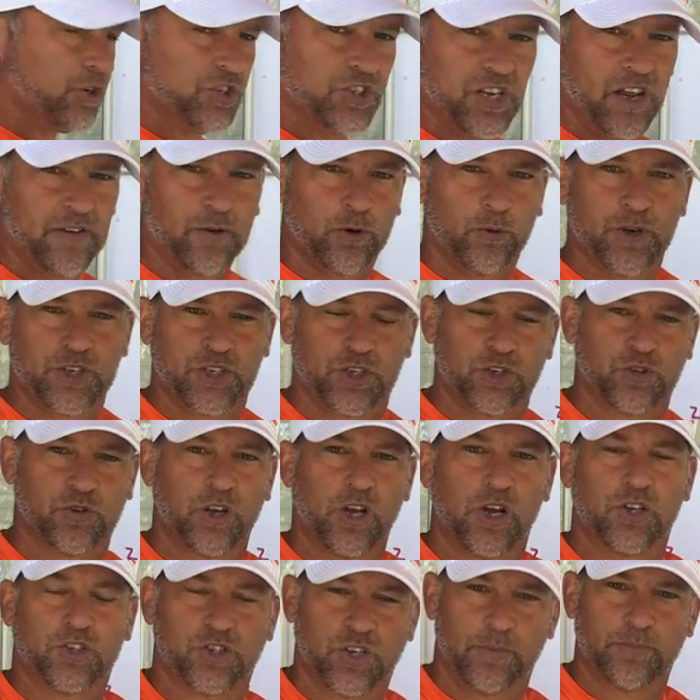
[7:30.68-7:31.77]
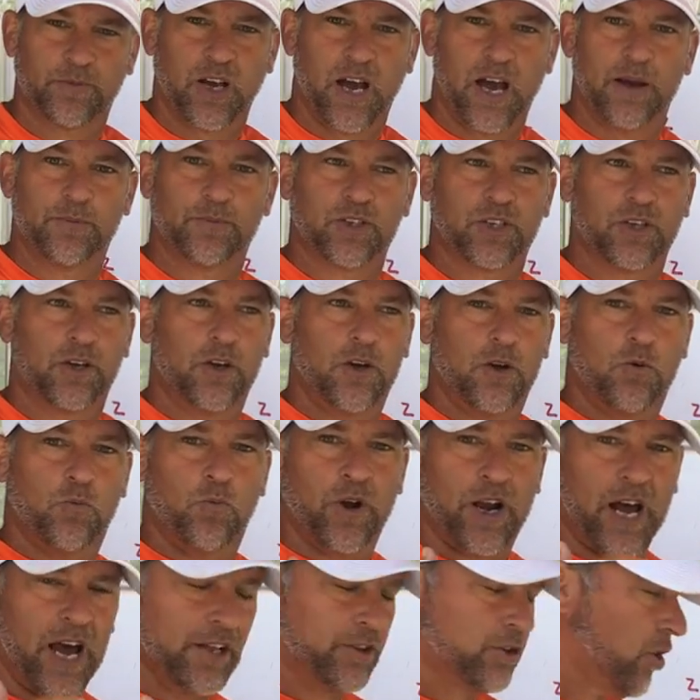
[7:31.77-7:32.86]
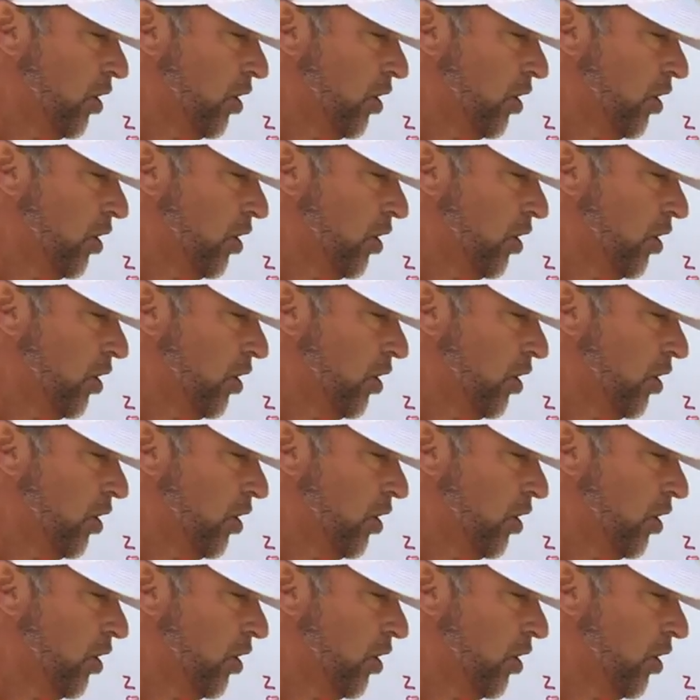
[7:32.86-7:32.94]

receiver, which is sometimes, when I